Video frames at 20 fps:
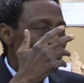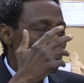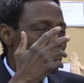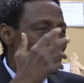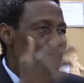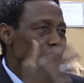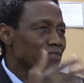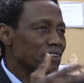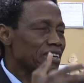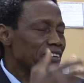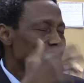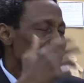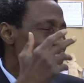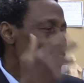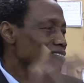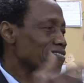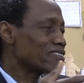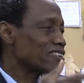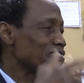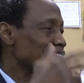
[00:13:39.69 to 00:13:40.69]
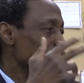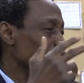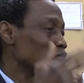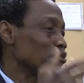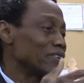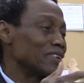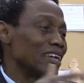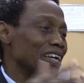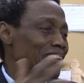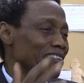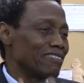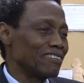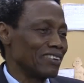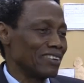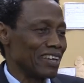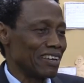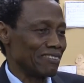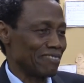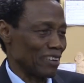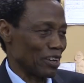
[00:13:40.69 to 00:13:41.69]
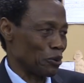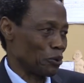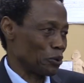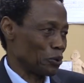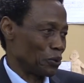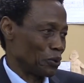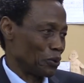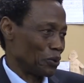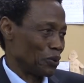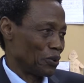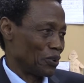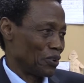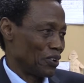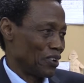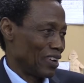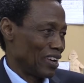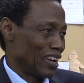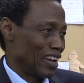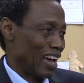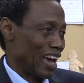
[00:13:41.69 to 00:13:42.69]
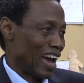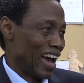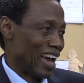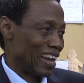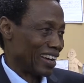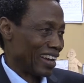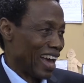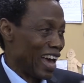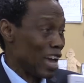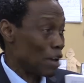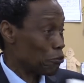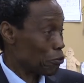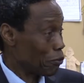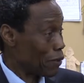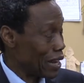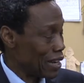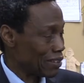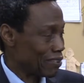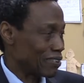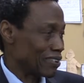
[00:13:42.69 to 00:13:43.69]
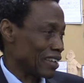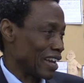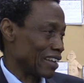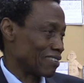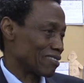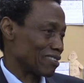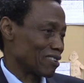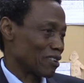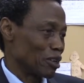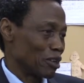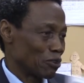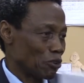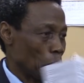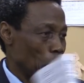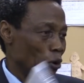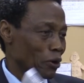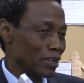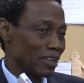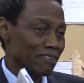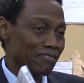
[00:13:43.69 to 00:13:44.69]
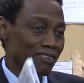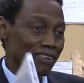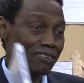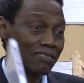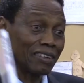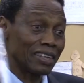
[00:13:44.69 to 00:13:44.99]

50, 60, 70, 80 years ago. And I felt that some of these things